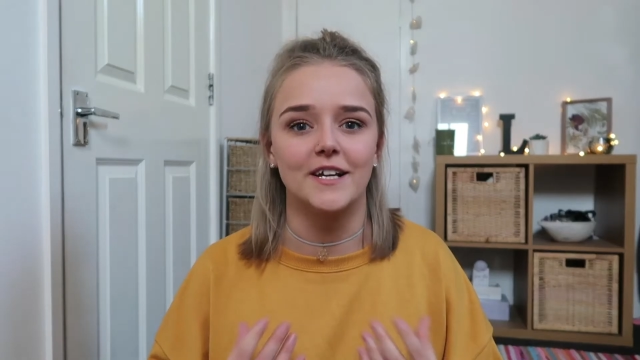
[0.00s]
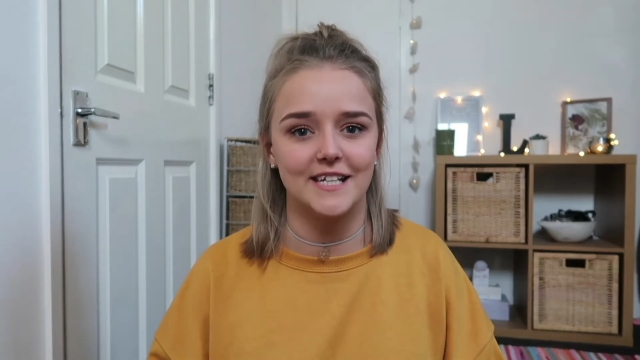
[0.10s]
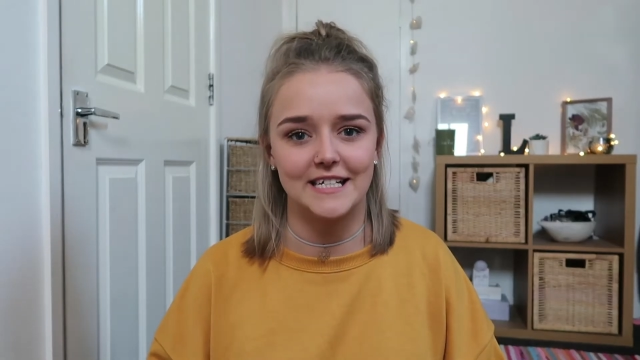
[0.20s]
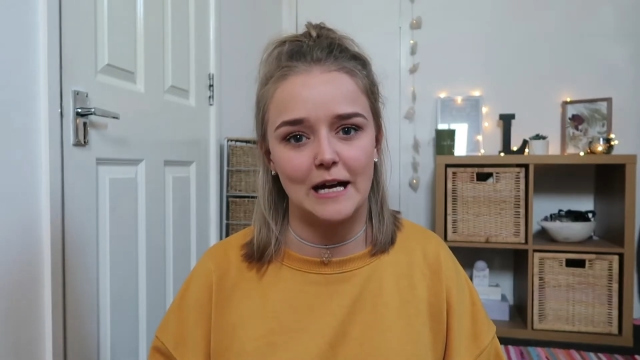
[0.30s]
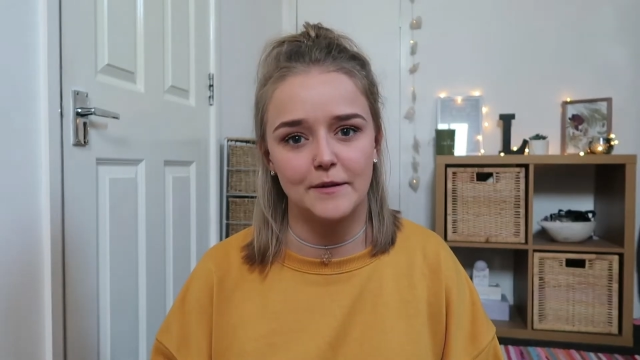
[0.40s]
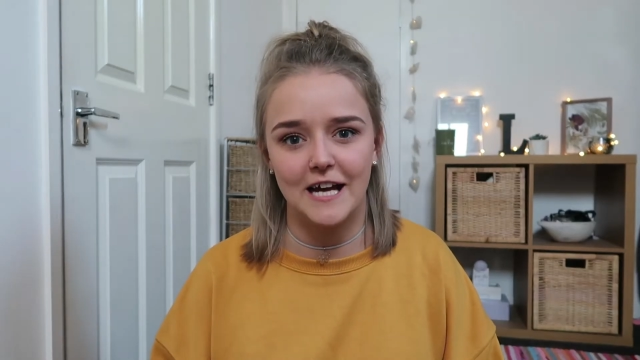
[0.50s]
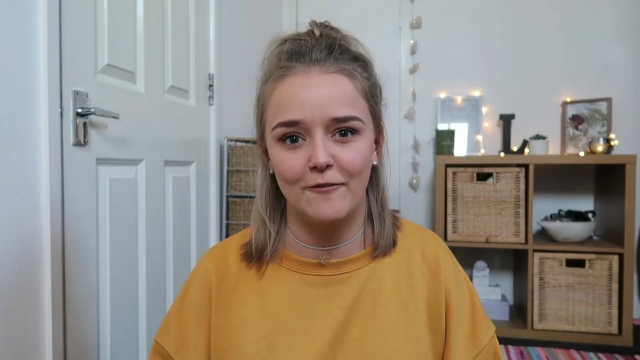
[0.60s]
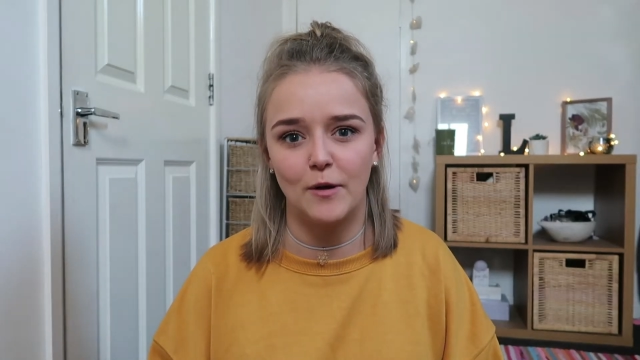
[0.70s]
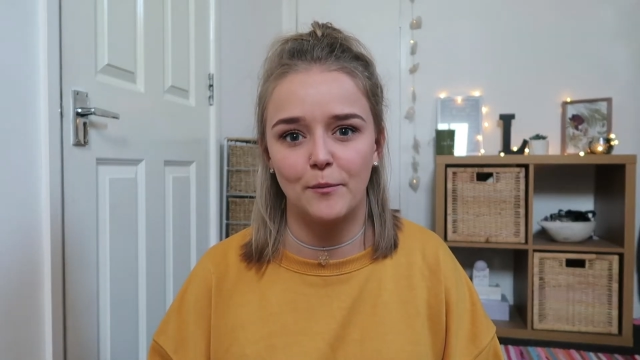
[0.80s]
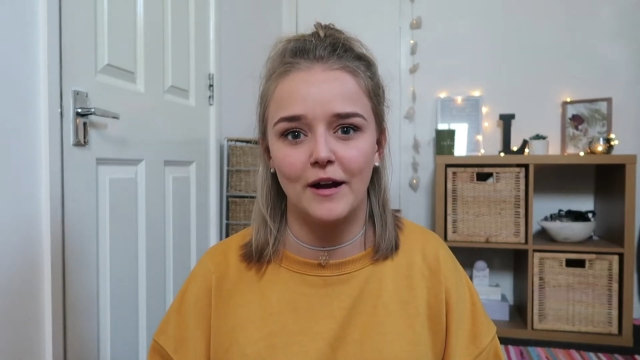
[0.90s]
I sit down to
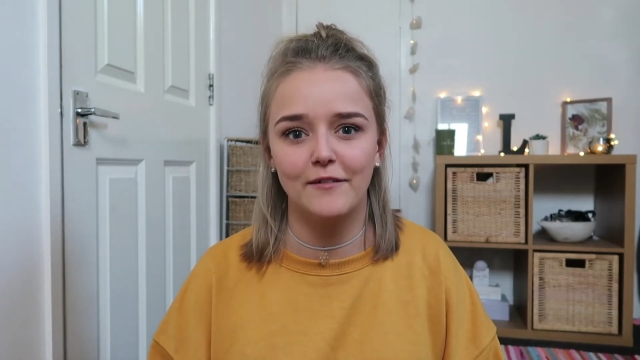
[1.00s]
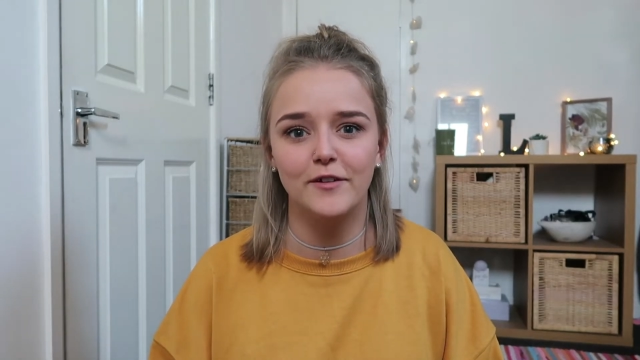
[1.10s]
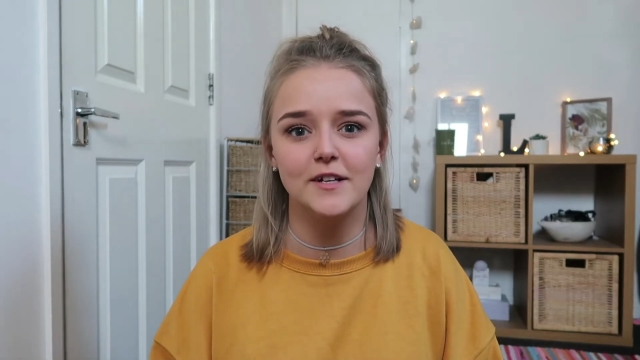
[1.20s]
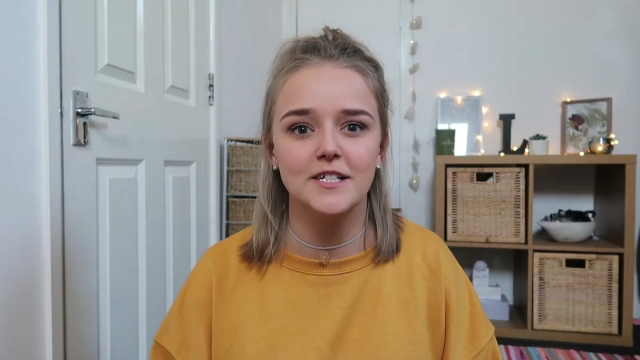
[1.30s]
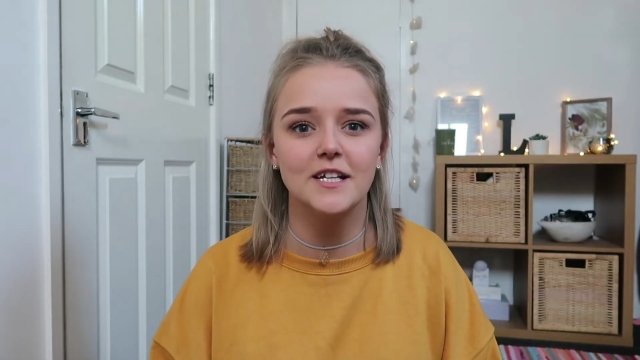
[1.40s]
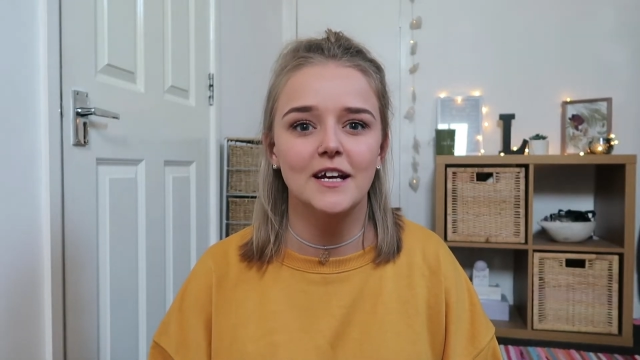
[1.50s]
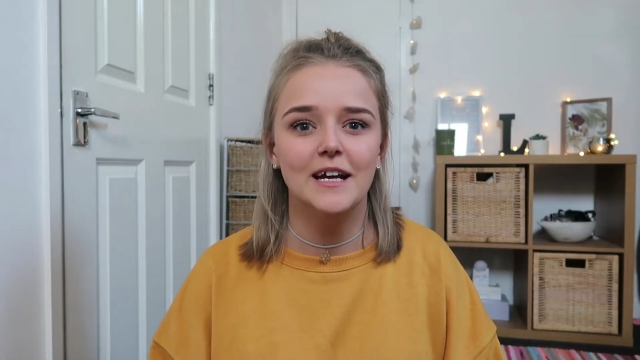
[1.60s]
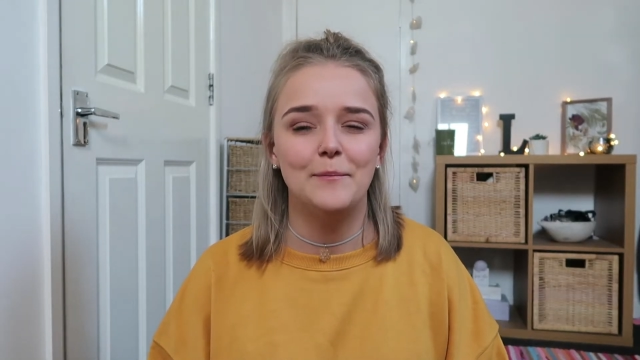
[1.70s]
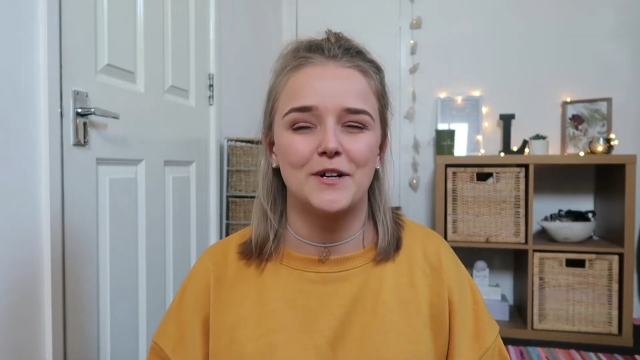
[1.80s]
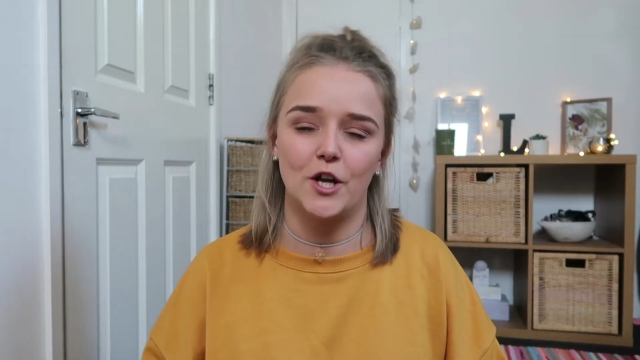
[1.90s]
have my breakfast.
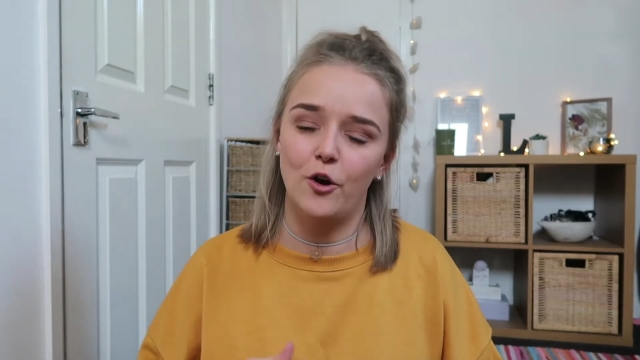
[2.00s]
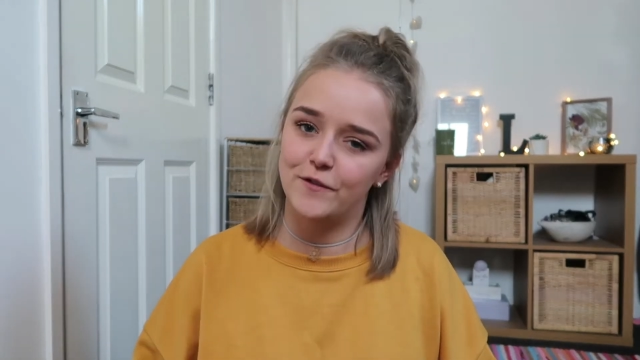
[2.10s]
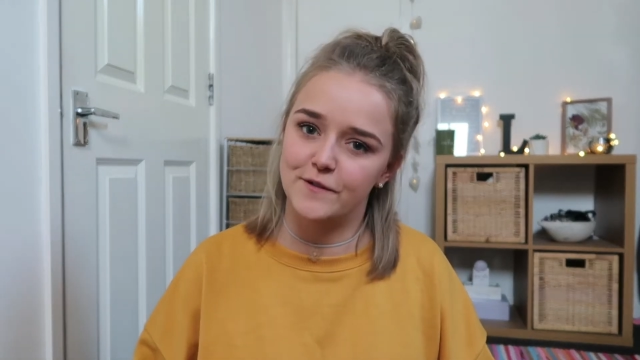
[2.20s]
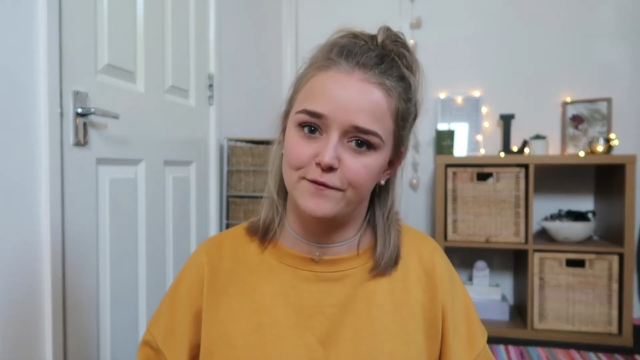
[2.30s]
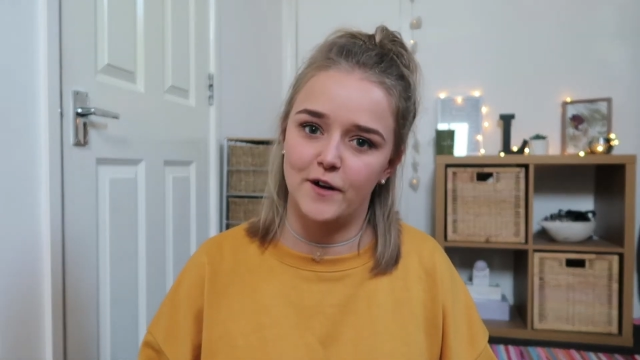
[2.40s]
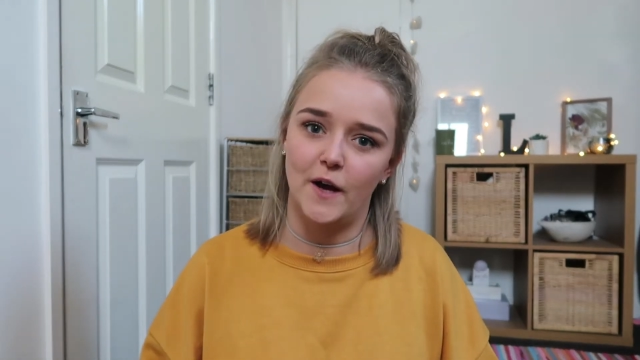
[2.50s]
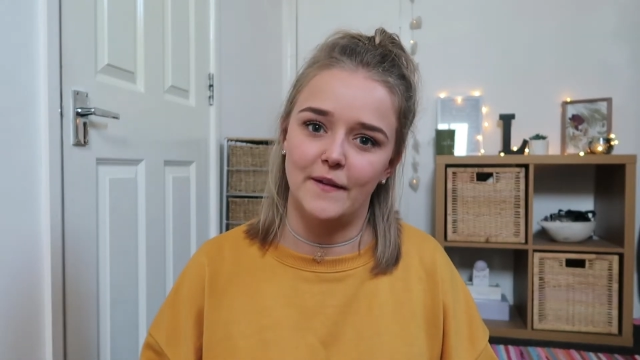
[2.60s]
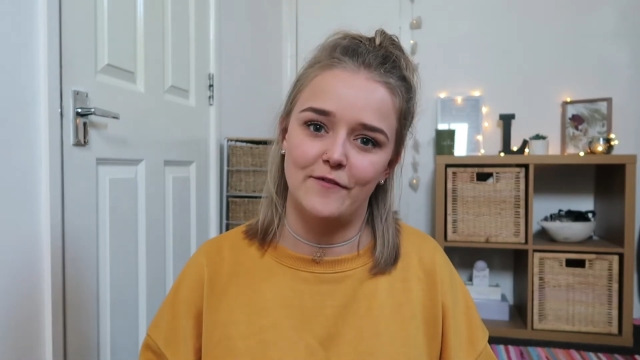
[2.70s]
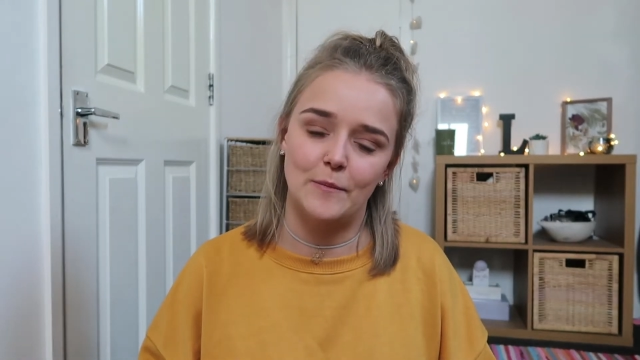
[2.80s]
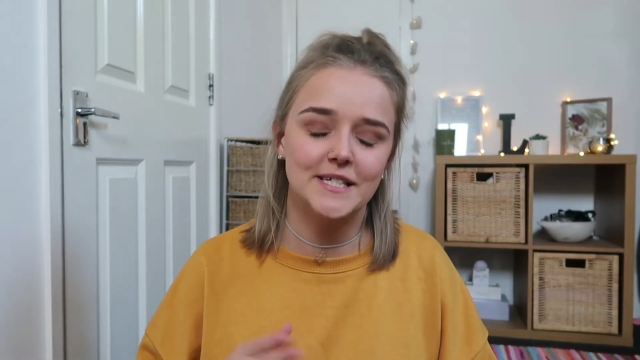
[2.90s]
Because I often
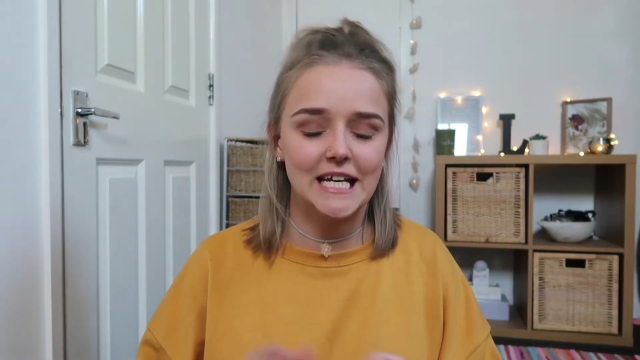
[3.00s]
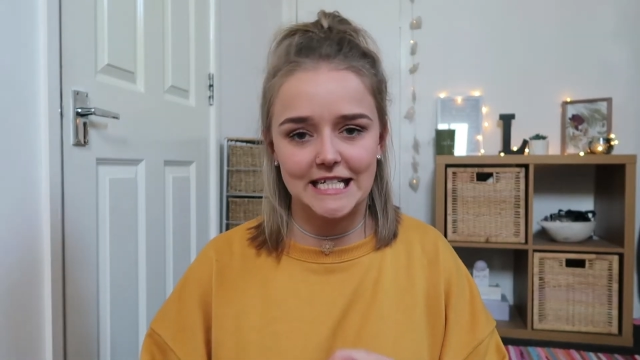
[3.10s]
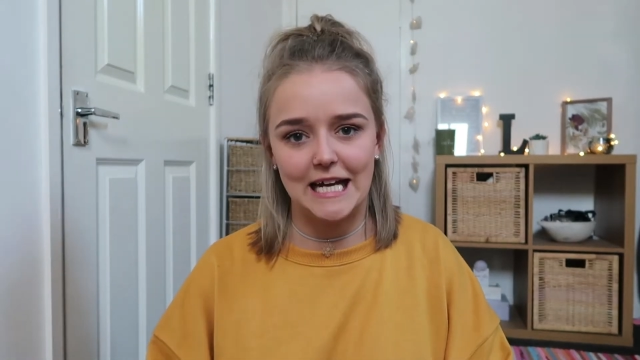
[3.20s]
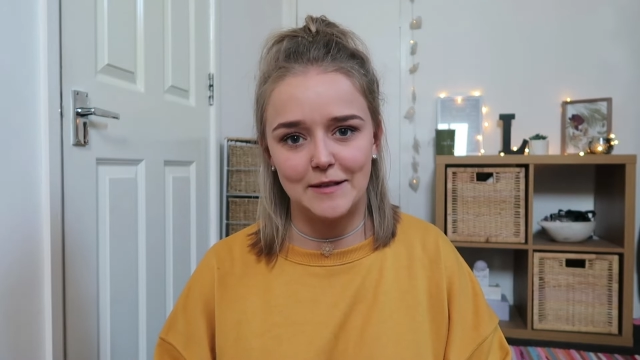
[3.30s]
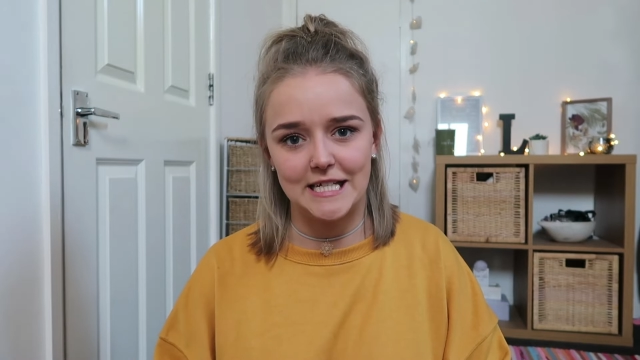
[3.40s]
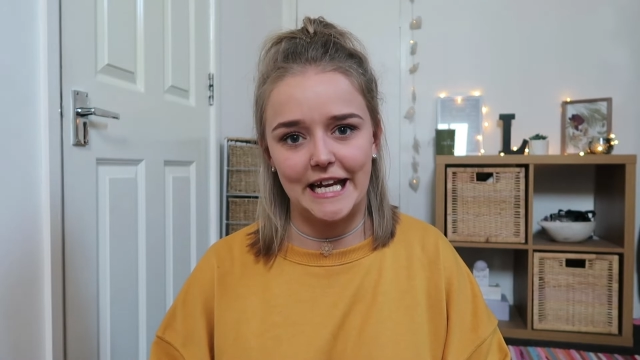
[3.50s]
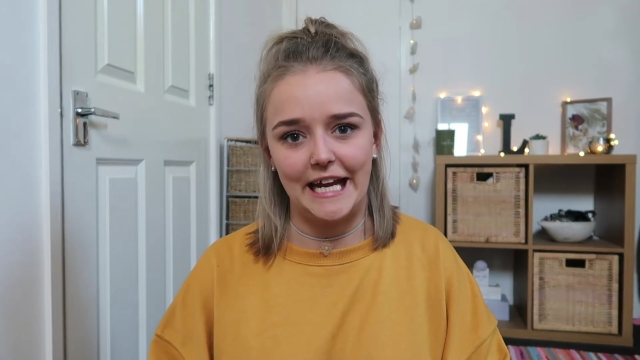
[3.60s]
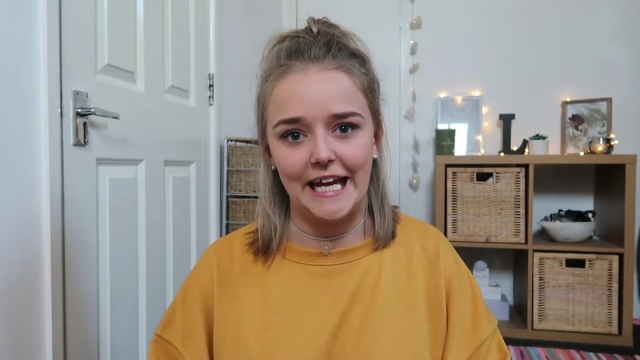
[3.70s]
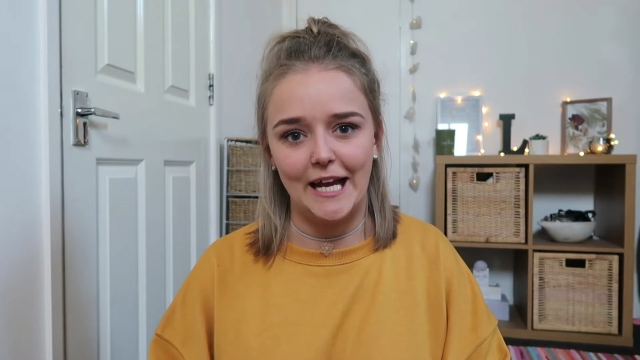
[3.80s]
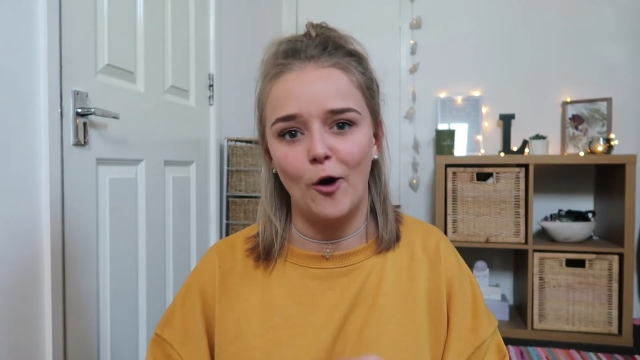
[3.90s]
find that if I'm sitting down to eat,